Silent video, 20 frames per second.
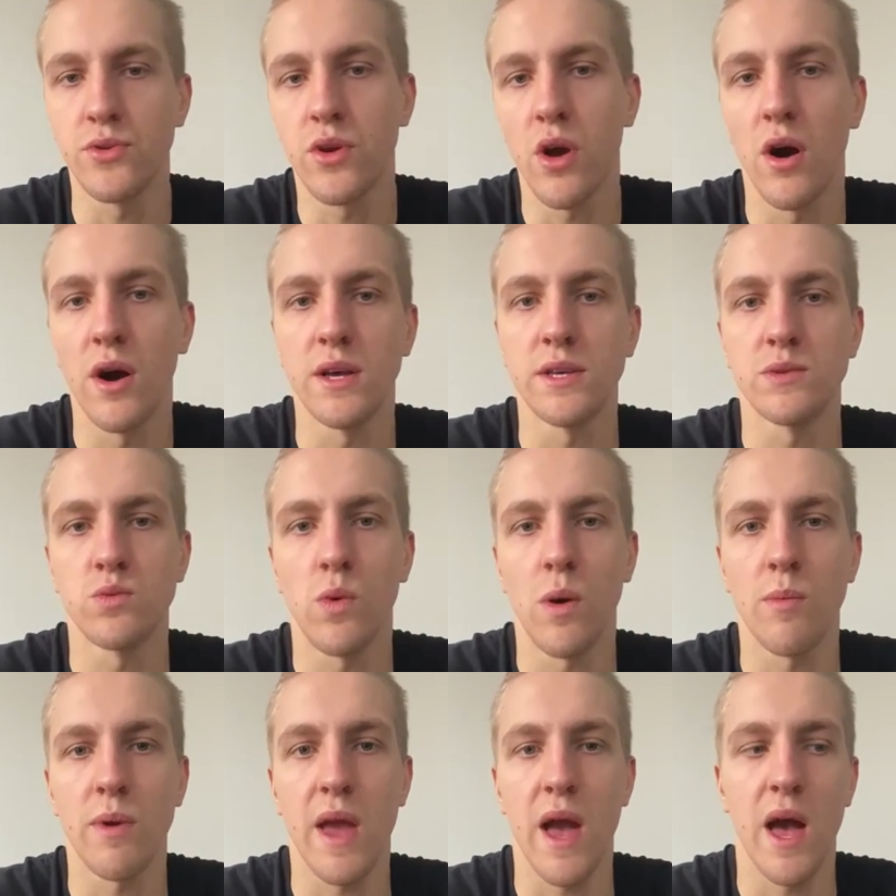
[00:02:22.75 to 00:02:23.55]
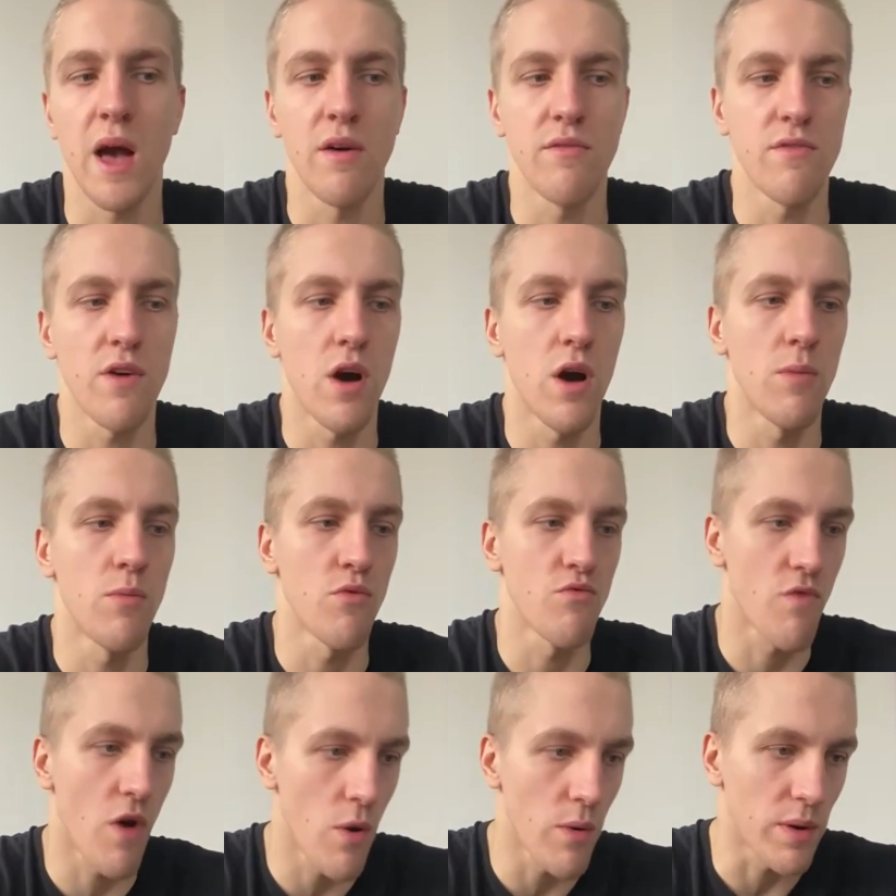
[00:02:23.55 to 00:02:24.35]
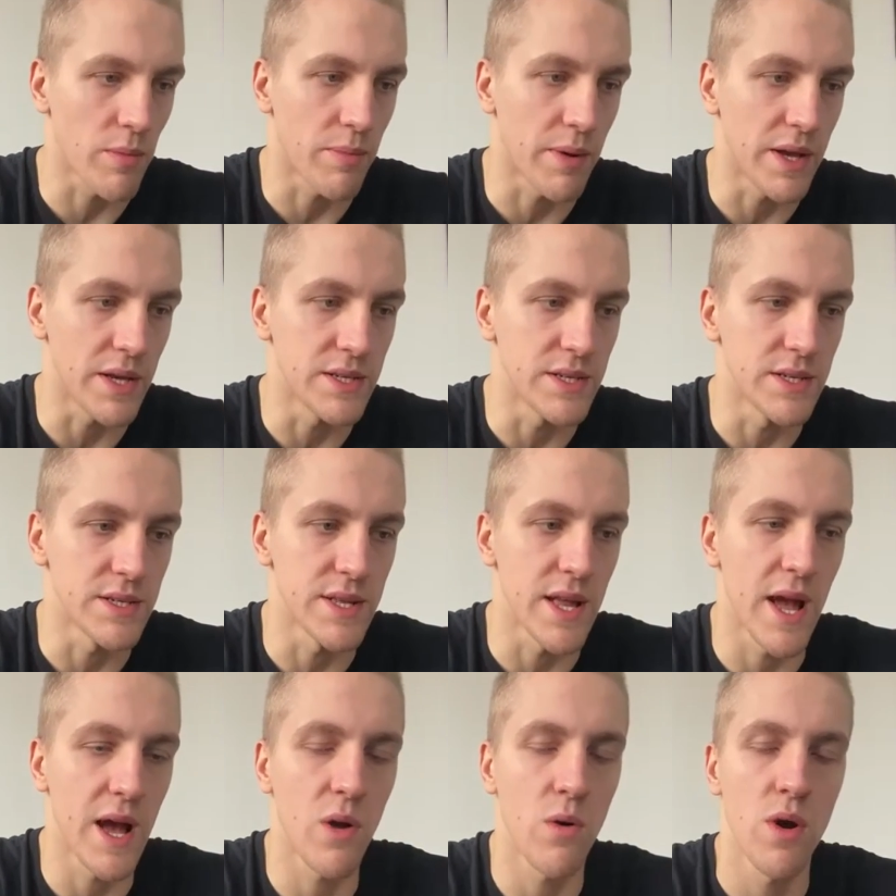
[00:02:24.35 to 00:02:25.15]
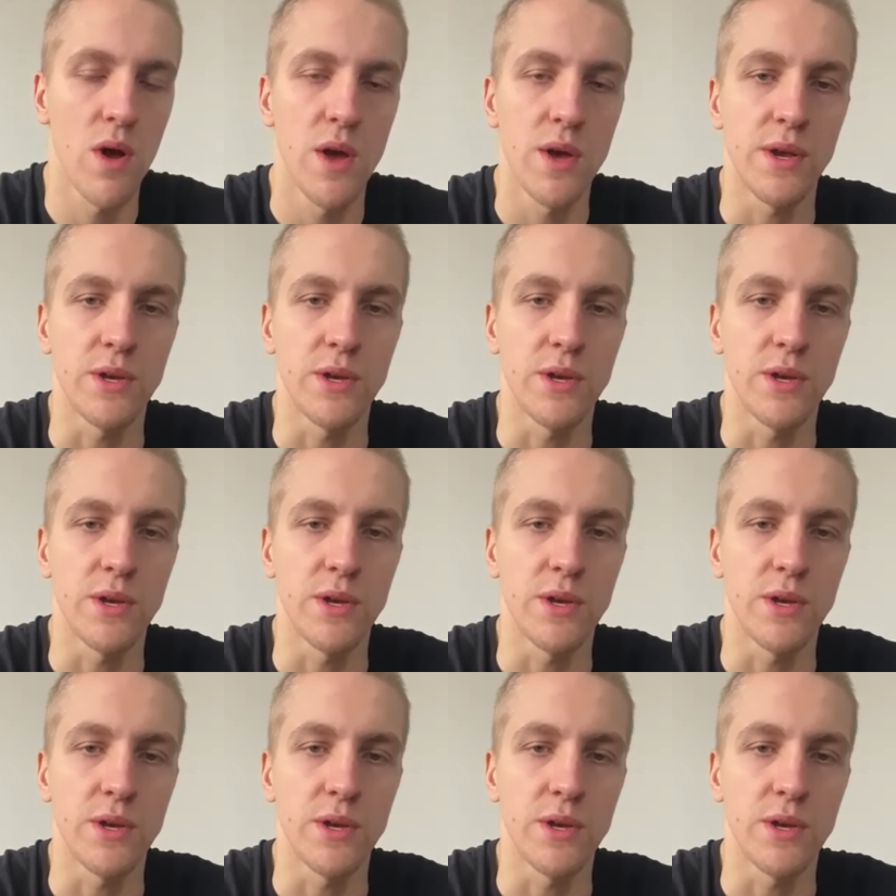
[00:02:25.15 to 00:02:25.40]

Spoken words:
guys, when we have rowing pieces now,